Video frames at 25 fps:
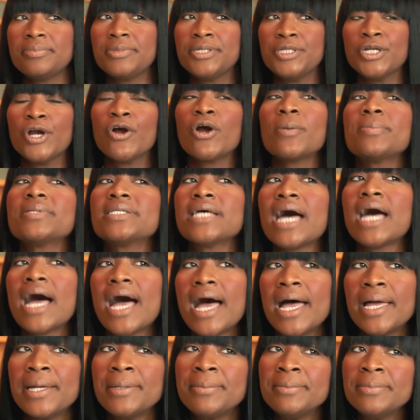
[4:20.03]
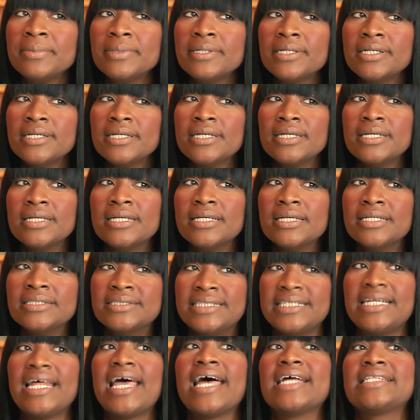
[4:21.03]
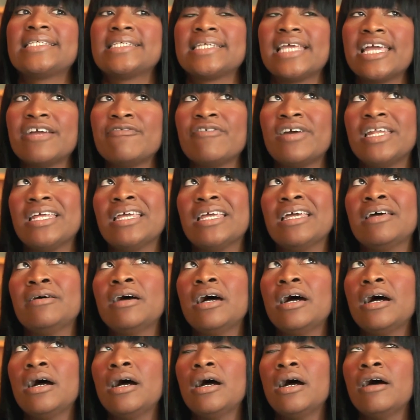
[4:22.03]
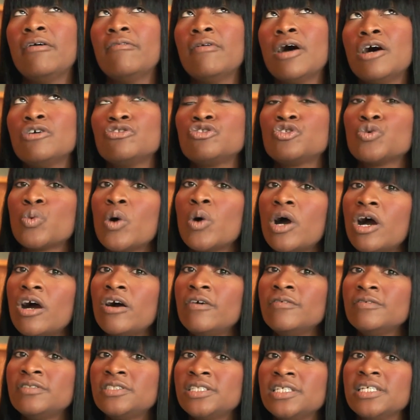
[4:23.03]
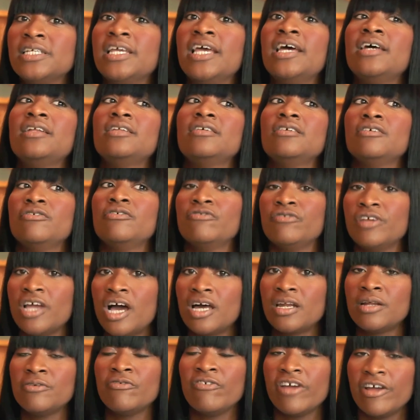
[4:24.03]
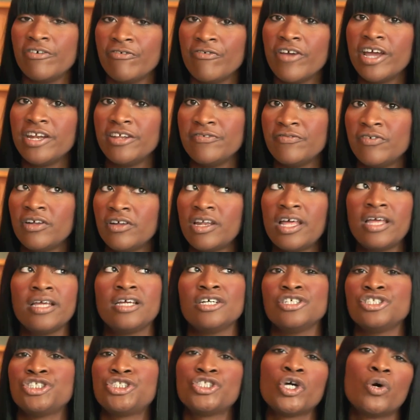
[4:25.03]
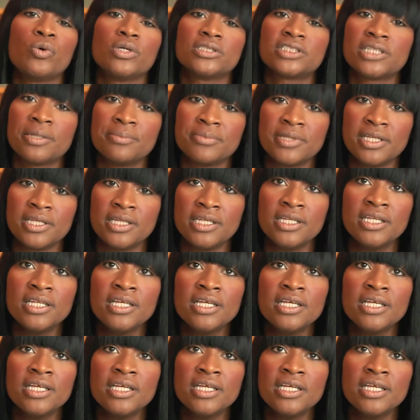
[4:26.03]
Europe time. Then I had to get ready at around 12 to get Rihanna ready for like a show or something.